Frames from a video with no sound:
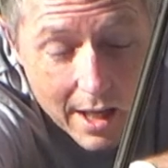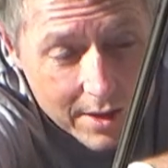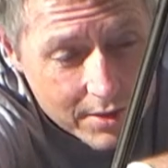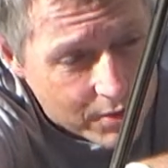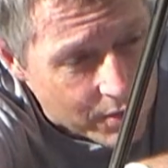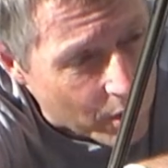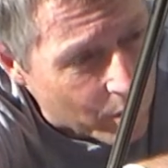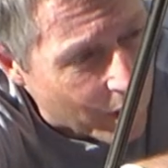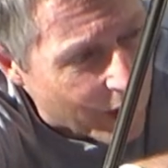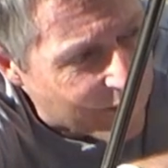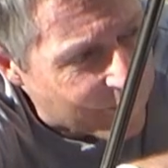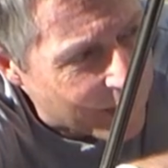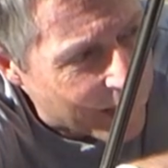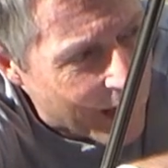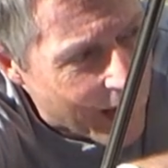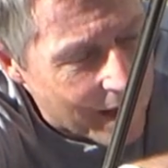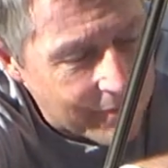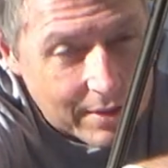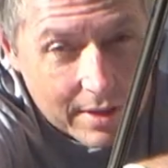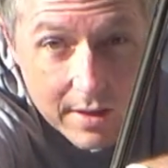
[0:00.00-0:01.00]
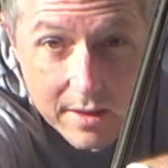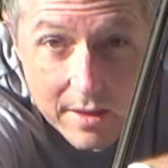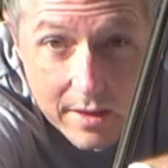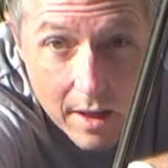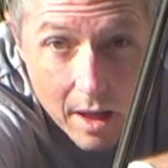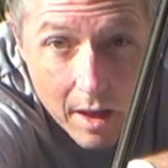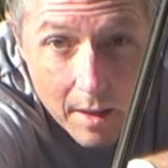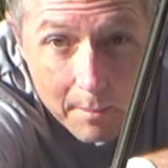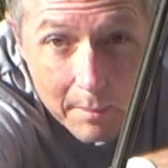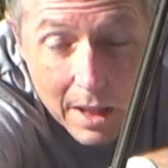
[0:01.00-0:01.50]
So I've been having
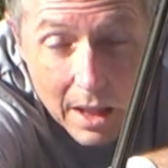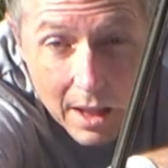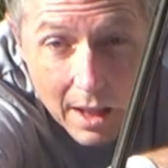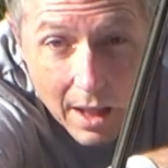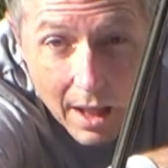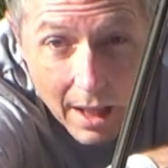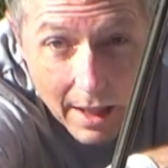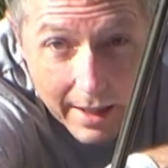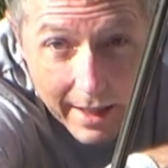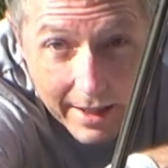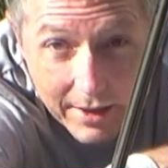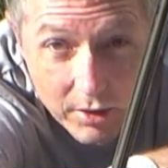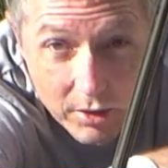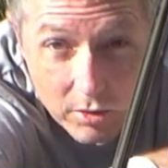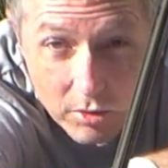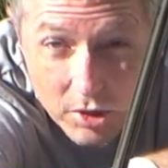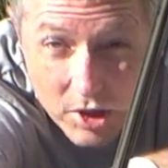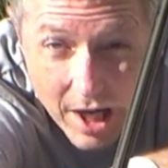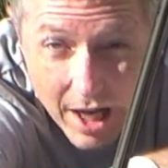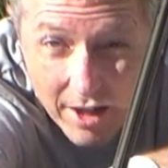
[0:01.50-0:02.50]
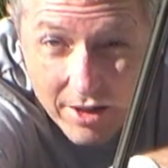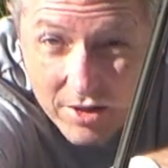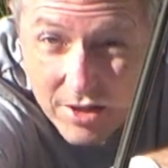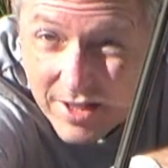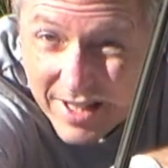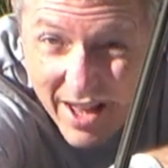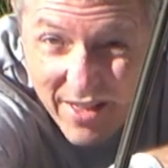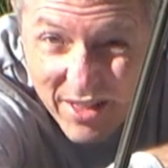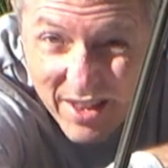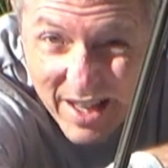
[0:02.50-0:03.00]
some electrical
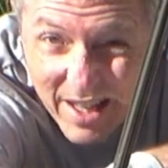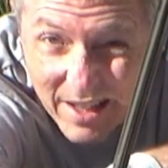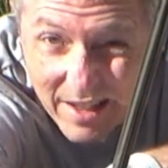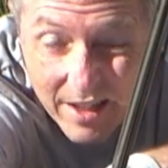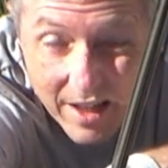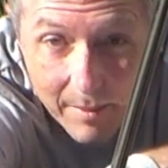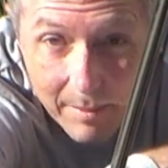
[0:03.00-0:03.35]
challenges, I think.